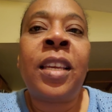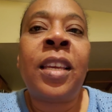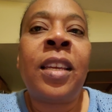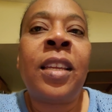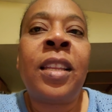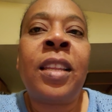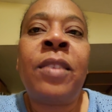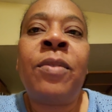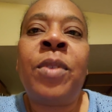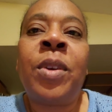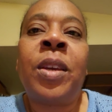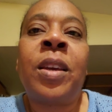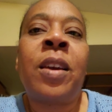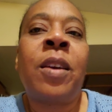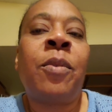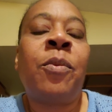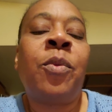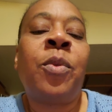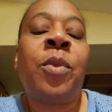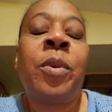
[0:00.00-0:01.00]
It could even
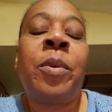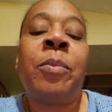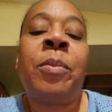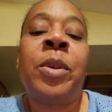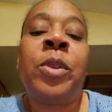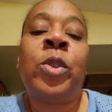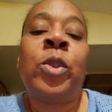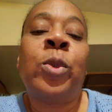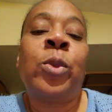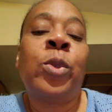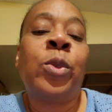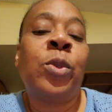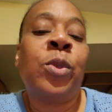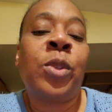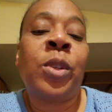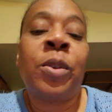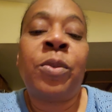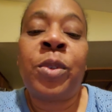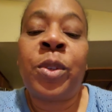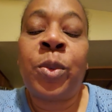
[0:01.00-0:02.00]
come from a social
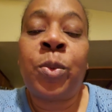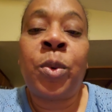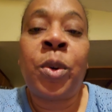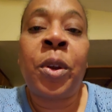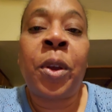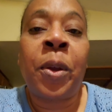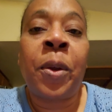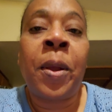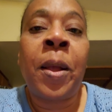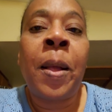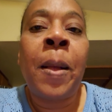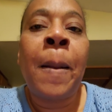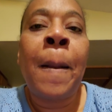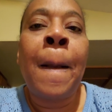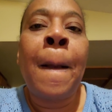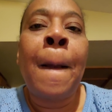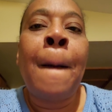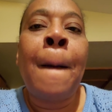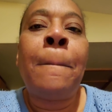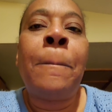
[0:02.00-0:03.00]
service worker.
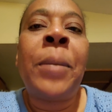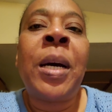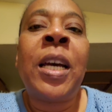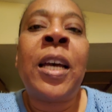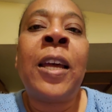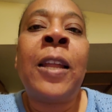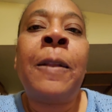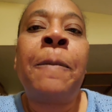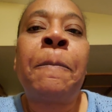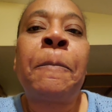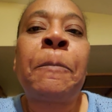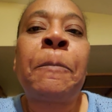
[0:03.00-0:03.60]
But